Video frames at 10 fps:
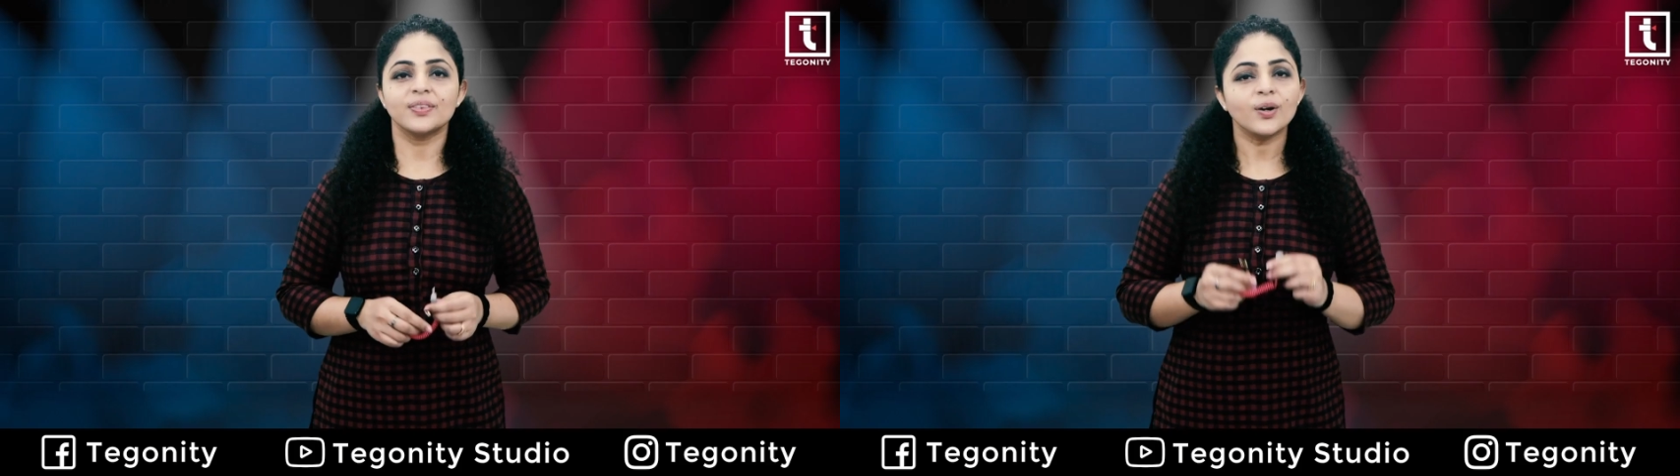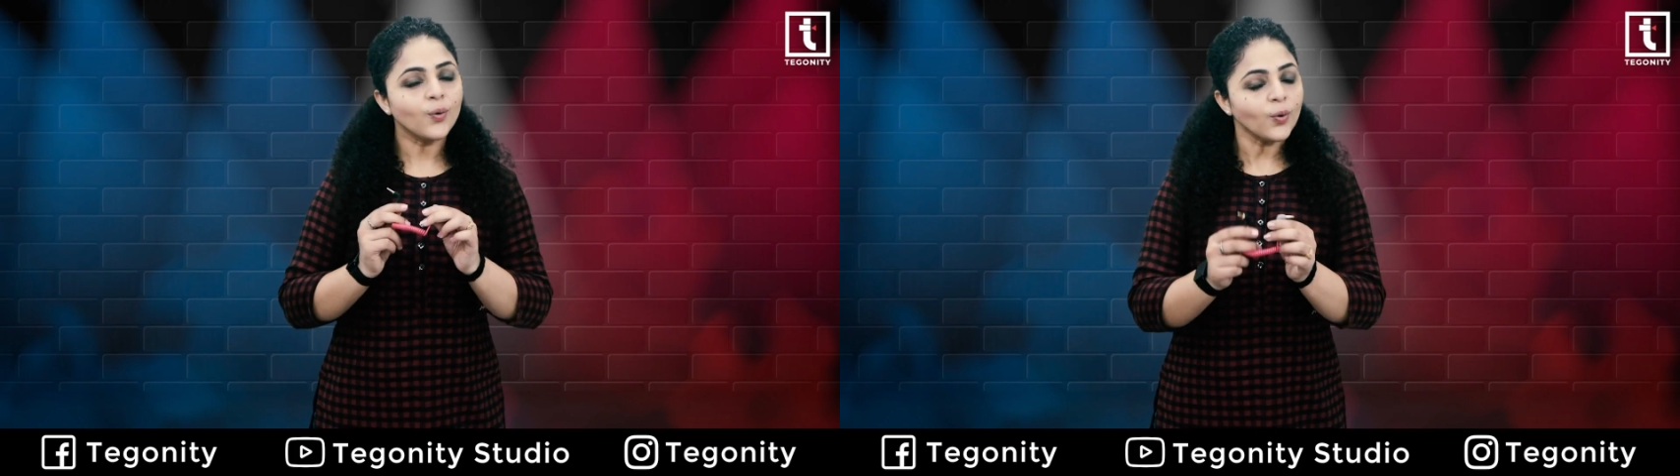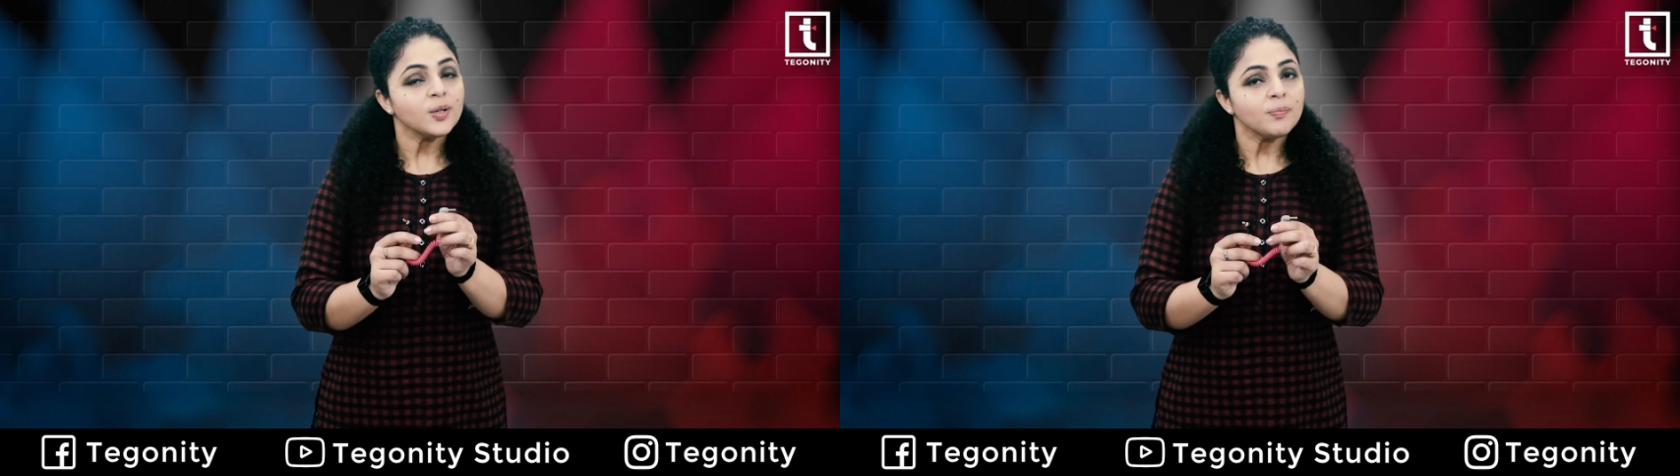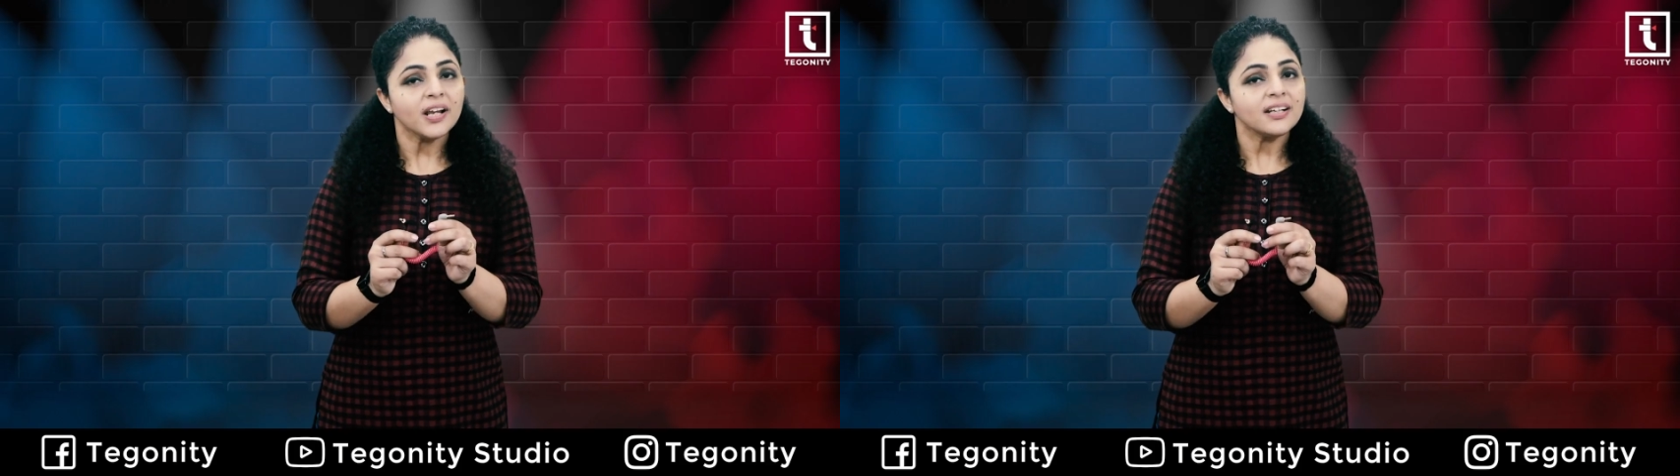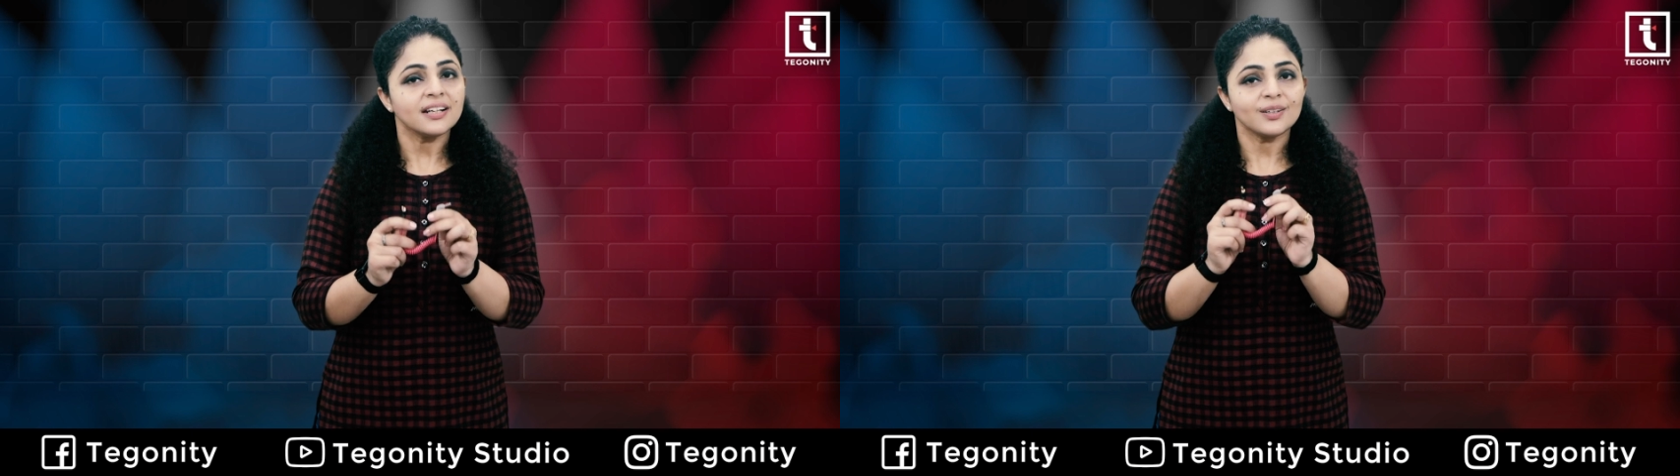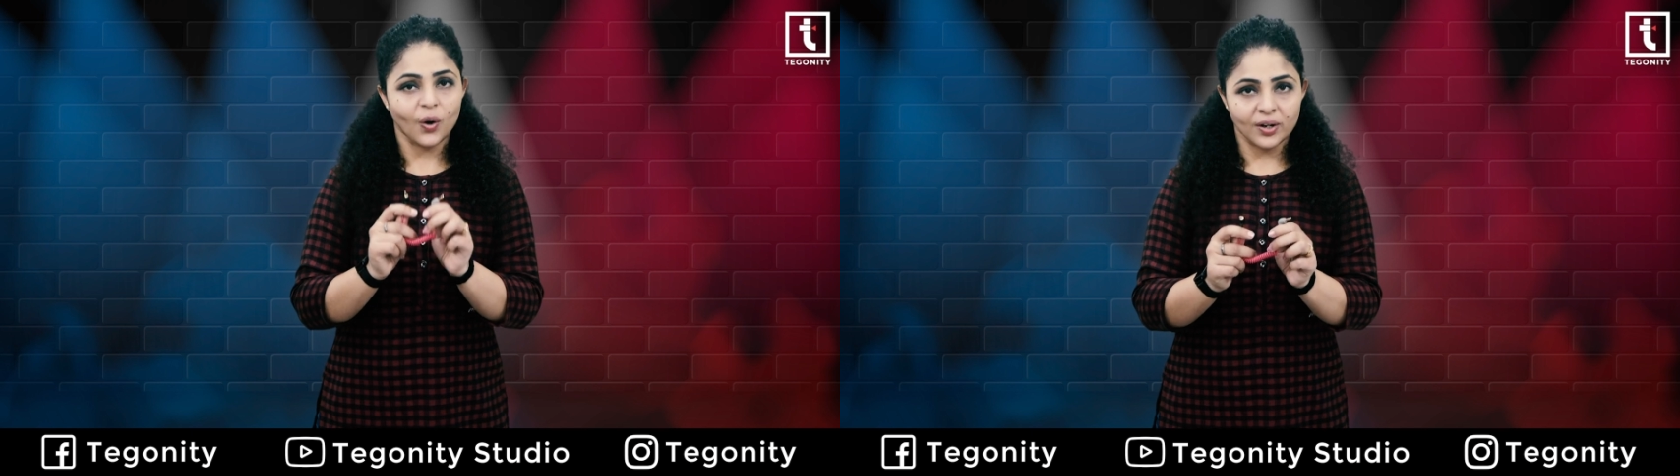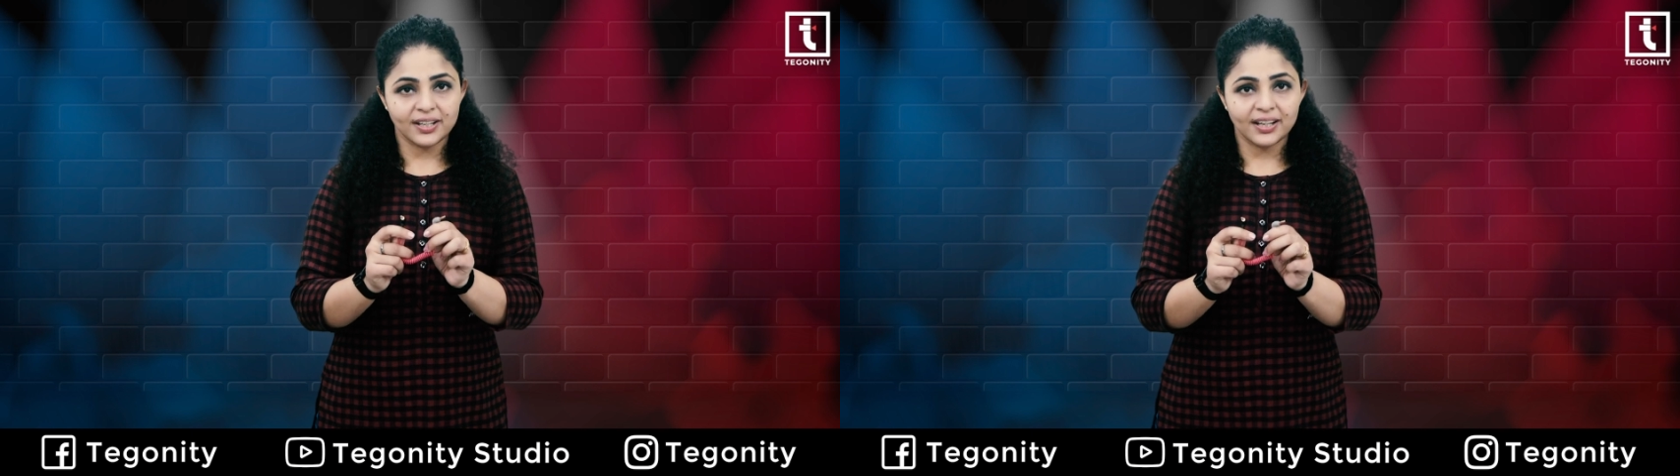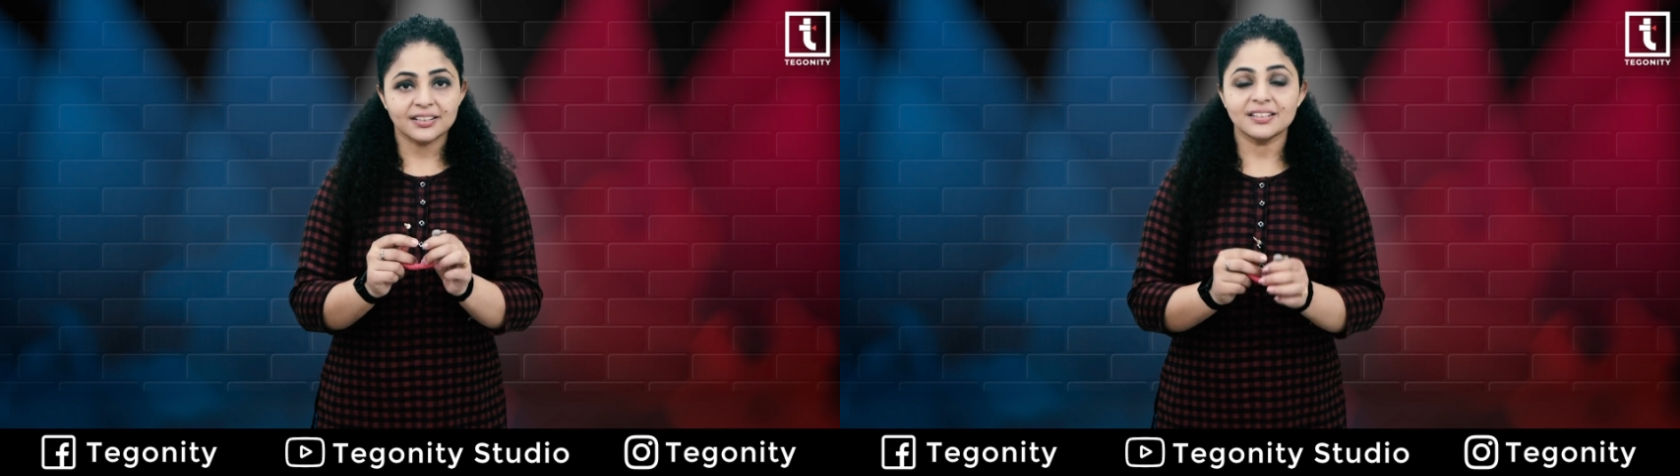The gold-plated
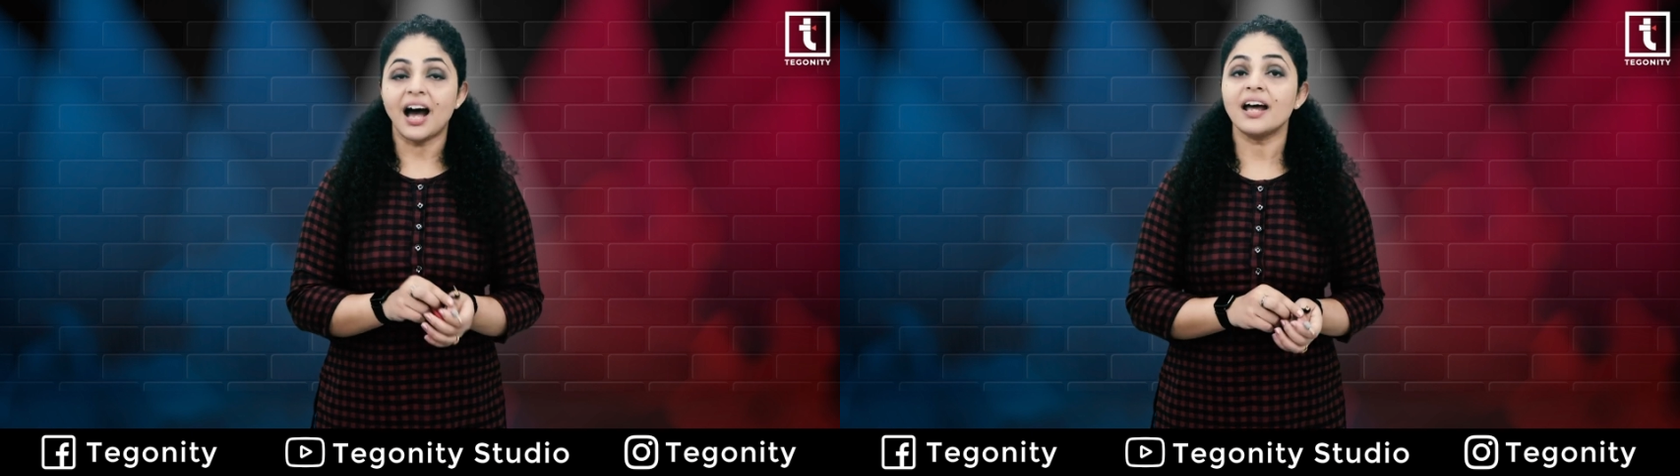contacts